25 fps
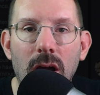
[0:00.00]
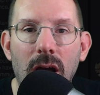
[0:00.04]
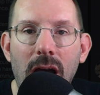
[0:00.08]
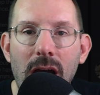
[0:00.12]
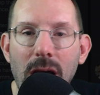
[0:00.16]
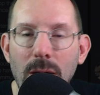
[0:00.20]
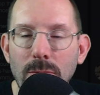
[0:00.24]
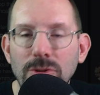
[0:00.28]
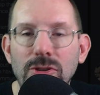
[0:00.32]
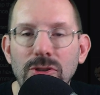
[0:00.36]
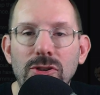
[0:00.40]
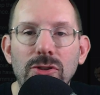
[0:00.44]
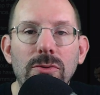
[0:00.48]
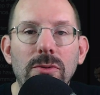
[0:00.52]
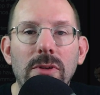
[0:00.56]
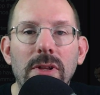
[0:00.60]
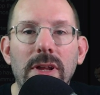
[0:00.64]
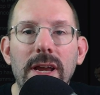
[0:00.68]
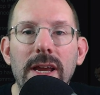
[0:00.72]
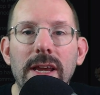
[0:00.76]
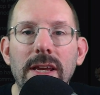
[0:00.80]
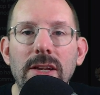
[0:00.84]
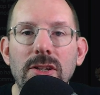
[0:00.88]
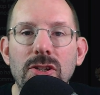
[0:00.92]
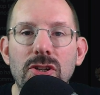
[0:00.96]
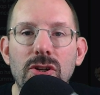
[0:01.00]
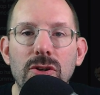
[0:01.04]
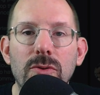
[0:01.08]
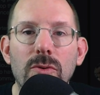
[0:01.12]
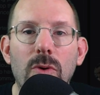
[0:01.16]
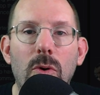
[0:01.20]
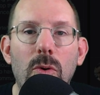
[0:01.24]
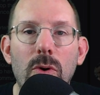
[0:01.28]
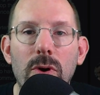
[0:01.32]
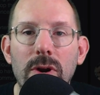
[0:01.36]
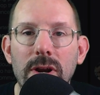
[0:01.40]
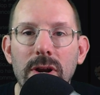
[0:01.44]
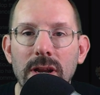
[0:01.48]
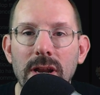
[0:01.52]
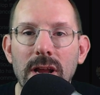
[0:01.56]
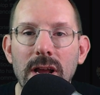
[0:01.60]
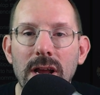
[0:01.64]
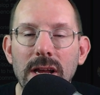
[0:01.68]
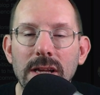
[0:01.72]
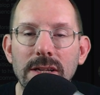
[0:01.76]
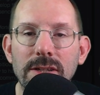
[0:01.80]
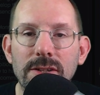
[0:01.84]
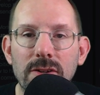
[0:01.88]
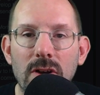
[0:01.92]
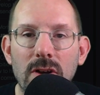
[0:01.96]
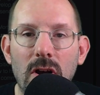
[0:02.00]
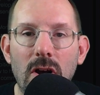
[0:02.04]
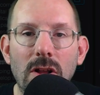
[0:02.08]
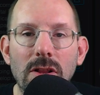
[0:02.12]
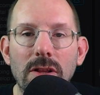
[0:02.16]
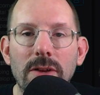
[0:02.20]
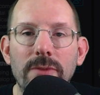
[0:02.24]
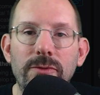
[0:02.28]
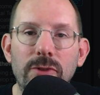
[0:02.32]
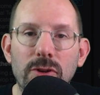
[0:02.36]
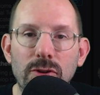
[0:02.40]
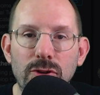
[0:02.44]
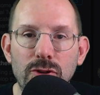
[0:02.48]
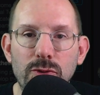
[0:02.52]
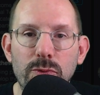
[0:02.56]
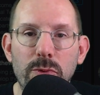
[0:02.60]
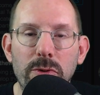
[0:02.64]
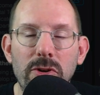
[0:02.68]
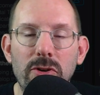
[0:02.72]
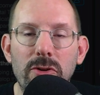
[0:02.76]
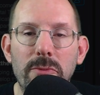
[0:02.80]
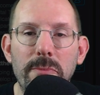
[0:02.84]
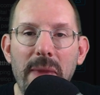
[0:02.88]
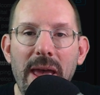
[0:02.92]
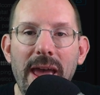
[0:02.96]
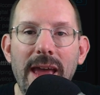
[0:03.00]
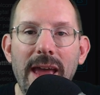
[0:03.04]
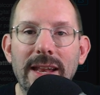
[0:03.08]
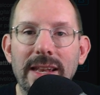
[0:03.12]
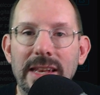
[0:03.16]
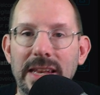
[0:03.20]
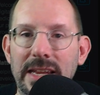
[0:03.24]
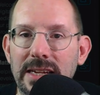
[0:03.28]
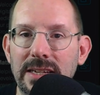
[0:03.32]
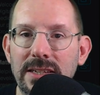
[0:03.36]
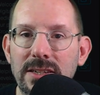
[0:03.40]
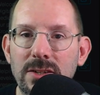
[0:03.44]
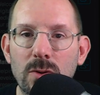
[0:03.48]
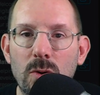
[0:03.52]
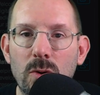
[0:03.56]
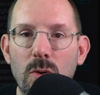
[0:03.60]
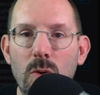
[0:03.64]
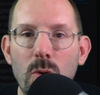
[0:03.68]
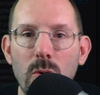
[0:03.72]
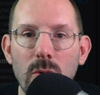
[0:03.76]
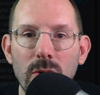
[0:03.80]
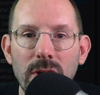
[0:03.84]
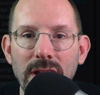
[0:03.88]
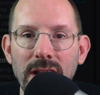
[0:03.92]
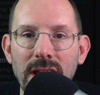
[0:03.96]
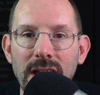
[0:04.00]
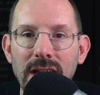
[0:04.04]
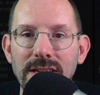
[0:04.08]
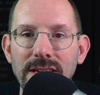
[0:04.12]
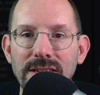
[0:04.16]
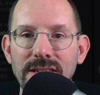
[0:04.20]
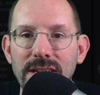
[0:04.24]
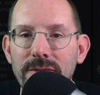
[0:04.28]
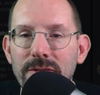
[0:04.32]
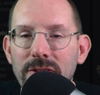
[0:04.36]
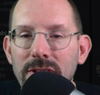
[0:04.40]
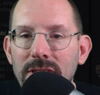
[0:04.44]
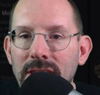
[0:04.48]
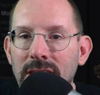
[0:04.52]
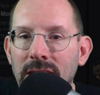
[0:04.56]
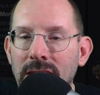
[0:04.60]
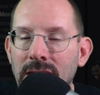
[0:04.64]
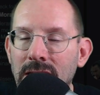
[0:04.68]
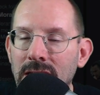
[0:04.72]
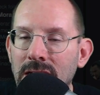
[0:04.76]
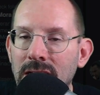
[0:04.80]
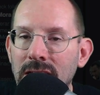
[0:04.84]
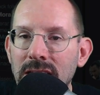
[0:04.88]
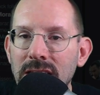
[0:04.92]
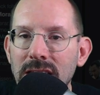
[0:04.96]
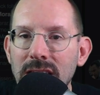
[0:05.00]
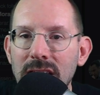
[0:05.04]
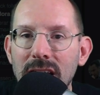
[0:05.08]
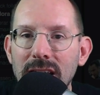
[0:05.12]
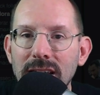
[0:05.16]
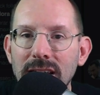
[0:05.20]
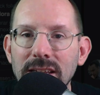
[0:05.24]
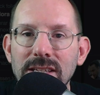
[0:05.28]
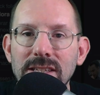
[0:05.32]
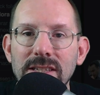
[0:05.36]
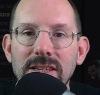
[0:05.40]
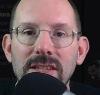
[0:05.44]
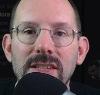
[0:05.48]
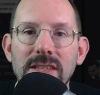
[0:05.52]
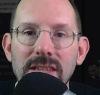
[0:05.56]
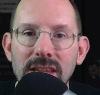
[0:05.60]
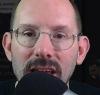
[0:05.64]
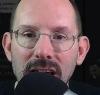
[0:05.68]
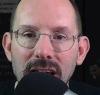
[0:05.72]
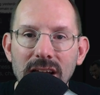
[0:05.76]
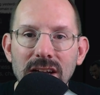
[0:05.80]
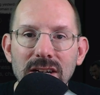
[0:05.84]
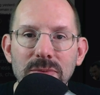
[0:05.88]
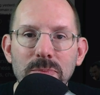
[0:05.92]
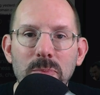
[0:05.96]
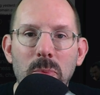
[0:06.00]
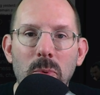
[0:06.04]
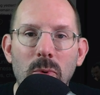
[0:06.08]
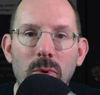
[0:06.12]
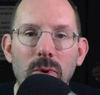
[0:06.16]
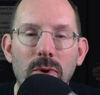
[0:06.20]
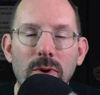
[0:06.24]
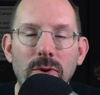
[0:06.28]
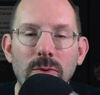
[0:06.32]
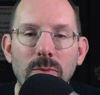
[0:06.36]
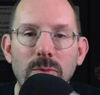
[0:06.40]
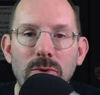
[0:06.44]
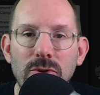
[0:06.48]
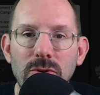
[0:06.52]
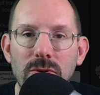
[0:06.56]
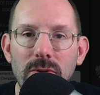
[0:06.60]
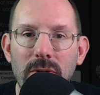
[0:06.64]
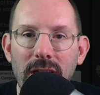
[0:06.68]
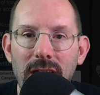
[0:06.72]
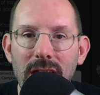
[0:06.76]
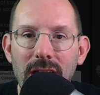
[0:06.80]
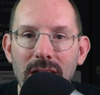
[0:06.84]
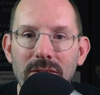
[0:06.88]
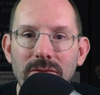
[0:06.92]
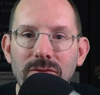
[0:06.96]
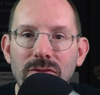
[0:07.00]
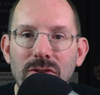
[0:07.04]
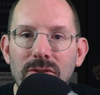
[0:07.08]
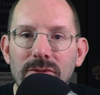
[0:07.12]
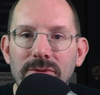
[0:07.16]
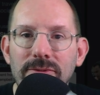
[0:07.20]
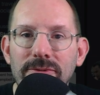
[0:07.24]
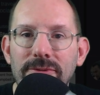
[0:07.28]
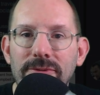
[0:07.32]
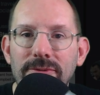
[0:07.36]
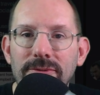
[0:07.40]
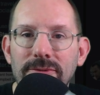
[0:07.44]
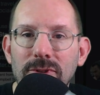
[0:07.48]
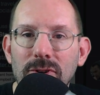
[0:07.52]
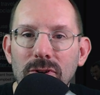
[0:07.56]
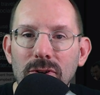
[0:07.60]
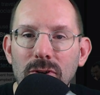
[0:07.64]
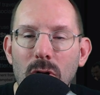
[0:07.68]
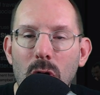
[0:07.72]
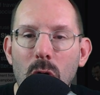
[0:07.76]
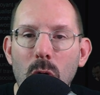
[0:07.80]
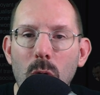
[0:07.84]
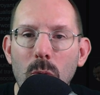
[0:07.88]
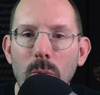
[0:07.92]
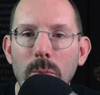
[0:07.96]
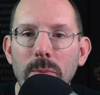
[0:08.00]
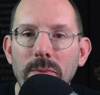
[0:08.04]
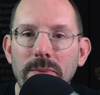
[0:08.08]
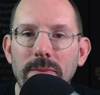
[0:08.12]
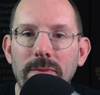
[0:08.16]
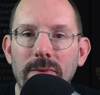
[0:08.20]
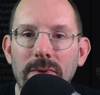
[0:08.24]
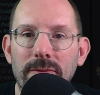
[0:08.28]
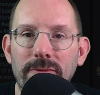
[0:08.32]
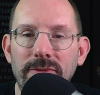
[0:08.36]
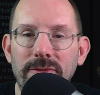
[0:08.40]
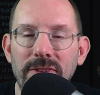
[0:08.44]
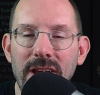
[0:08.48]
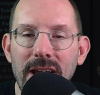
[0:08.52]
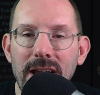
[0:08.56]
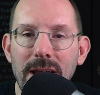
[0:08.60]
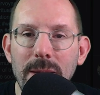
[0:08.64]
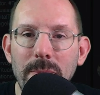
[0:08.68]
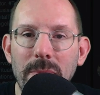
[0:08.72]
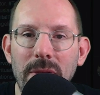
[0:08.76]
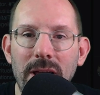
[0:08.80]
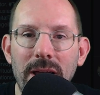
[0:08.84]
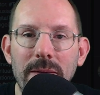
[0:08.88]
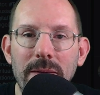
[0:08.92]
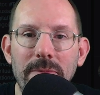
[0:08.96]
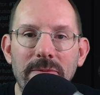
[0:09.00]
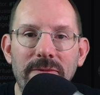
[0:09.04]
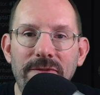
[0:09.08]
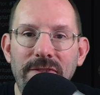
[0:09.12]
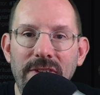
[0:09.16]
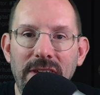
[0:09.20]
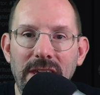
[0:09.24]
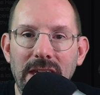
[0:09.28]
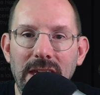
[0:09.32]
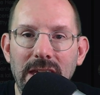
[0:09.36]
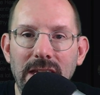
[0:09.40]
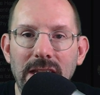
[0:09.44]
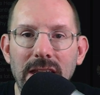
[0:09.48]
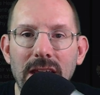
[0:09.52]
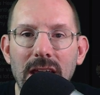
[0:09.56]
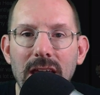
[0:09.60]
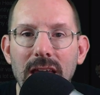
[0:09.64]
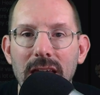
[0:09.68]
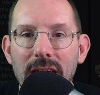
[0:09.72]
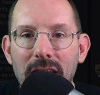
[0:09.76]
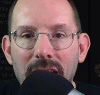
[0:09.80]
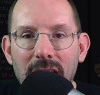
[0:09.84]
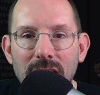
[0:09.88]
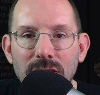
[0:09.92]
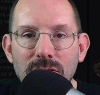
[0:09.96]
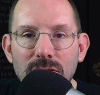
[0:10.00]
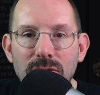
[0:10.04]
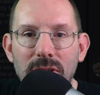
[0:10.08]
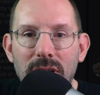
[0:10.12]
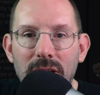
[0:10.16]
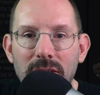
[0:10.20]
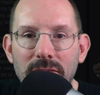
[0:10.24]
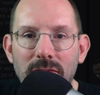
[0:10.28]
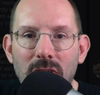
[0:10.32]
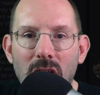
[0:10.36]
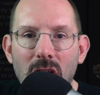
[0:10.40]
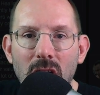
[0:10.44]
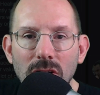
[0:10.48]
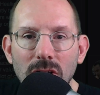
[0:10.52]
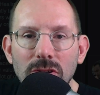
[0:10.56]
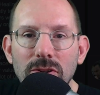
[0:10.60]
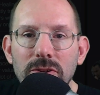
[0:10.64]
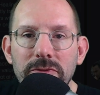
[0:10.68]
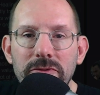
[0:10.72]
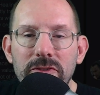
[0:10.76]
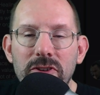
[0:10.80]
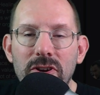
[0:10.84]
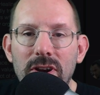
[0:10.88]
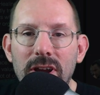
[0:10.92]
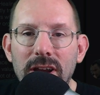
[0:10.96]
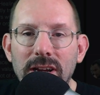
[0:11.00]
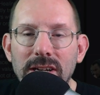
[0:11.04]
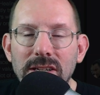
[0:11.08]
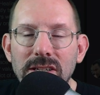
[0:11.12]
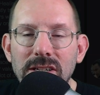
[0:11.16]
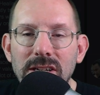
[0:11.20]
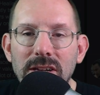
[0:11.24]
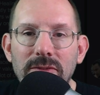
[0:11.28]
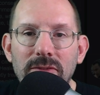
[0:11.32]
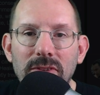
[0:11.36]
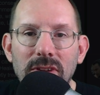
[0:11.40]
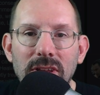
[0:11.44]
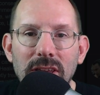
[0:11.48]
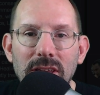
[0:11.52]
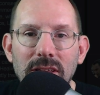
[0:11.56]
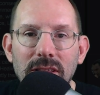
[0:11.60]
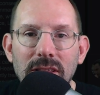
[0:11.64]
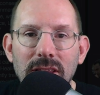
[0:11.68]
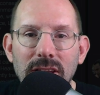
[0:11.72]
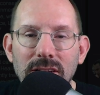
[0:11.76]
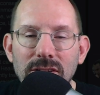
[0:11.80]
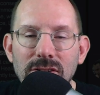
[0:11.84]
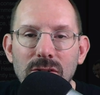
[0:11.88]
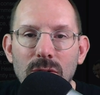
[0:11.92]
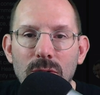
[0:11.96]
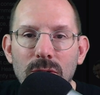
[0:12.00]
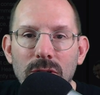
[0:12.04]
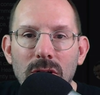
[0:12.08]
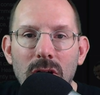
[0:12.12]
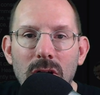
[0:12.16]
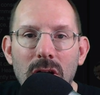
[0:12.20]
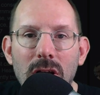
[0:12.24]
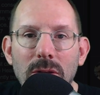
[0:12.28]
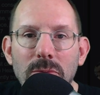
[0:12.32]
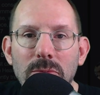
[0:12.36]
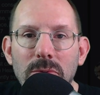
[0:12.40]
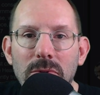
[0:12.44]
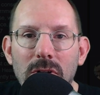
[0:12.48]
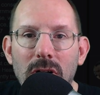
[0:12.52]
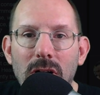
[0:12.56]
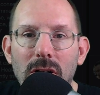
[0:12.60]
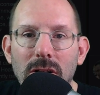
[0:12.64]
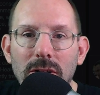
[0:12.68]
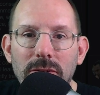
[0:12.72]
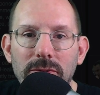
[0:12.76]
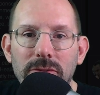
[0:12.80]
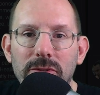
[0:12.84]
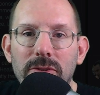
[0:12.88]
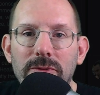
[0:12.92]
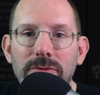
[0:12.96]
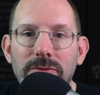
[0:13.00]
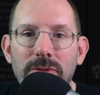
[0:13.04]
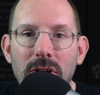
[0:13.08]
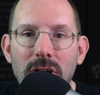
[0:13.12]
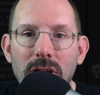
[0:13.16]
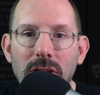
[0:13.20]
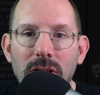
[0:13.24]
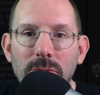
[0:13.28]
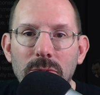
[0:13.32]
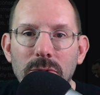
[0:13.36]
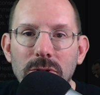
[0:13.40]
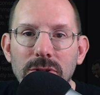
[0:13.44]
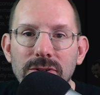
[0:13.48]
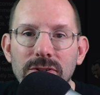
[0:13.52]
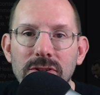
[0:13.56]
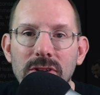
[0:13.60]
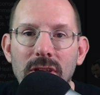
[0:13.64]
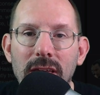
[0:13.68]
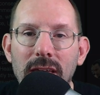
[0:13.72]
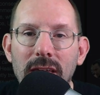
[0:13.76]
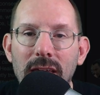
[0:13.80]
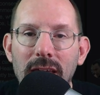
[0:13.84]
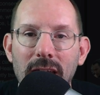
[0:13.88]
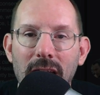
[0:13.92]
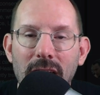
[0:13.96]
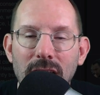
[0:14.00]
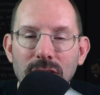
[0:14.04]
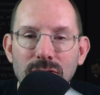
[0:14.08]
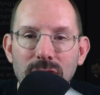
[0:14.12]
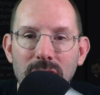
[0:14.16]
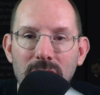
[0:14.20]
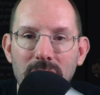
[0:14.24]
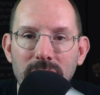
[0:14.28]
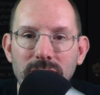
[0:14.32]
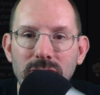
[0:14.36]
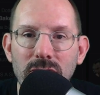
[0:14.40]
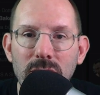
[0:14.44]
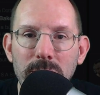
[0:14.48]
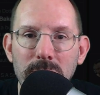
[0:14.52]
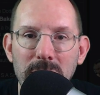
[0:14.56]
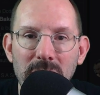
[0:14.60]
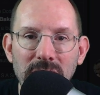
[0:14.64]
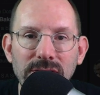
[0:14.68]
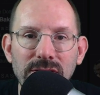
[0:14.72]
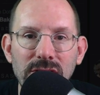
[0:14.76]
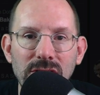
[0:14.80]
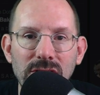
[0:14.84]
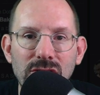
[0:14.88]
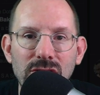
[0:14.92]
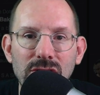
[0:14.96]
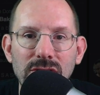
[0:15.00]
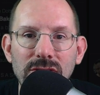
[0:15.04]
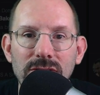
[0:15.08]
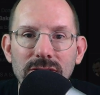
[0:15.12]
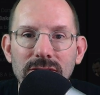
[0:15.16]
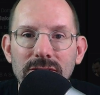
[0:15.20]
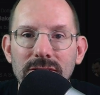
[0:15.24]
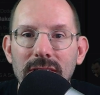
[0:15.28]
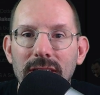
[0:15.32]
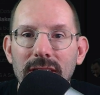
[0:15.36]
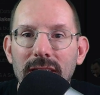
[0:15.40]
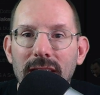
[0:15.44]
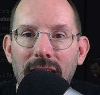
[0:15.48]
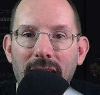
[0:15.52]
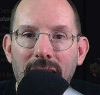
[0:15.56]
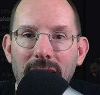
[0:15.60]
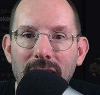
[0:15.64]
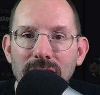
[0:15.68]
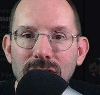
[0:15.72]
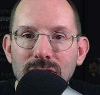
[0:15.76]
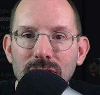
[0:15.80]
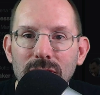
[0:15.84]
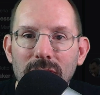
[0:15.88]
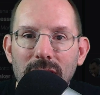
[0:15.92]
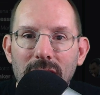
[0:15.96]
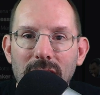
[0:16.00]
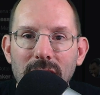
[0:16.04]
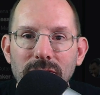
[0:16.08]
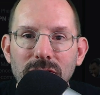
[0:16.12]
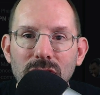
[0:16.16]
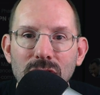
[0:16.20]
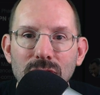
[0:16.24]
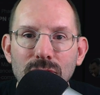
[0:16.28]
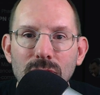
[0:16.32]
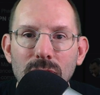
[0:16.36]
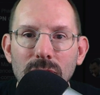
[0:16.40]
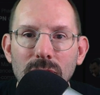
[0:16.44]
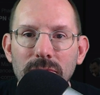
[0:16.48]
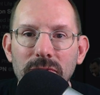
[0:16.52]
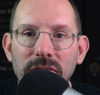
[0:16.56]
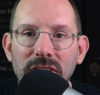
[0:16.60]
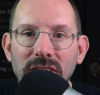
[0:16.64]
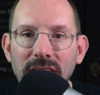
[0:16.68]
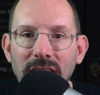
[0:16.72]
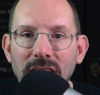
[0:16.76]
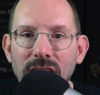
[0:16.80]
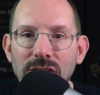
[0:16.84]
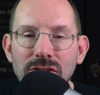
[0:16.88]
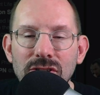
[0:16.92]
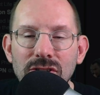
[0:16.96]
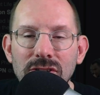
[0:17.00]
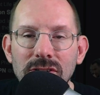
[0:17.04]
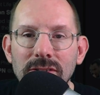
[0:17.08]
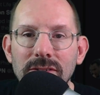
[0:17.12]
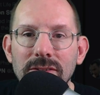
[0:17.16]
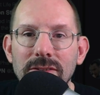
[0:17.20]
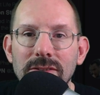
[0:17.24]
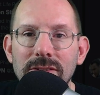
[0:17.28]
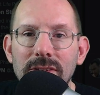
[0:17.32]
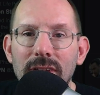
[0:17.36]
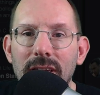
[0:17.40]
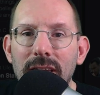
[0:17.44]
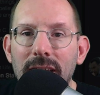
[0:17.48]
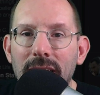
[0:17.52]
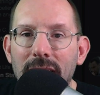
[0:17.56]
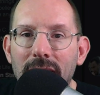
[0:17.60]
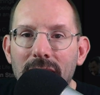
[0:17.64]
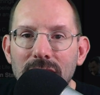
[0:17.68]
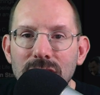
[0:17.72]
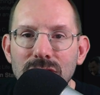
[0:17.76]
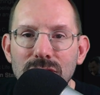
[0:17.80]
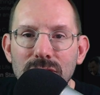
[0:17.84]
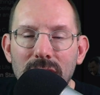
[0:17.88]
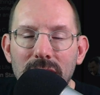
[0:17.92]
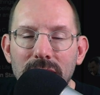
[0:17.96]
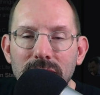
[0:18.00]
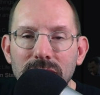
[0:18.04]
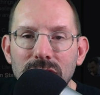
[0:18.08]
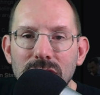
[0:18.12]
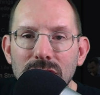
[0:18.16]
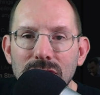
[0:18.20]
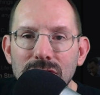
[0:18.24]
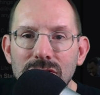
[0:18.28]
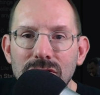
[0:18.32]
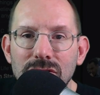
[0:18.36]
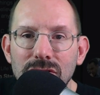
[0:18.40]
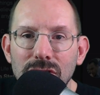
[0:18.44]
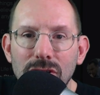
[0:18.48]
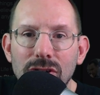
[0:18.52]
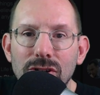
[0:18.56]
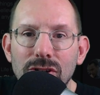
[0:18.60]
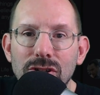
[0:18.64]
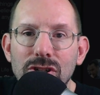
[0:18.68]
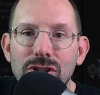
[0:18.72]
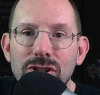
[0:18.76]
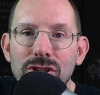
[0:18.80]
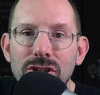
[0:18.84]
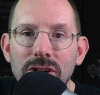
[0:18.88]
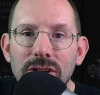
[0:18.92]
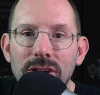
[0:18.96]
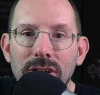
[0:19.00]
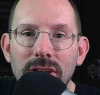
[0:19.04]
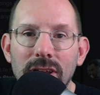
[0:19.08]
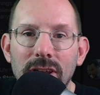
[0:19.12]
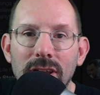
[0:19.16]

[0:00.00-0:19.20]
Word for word: How would you like to organize all of your Twitter madness? Organize everything in a nice dashboard where you have your your home timeline feed and you have all of your activity that's going on with all of your followers and you have your messages and you have your notifications and you have your search.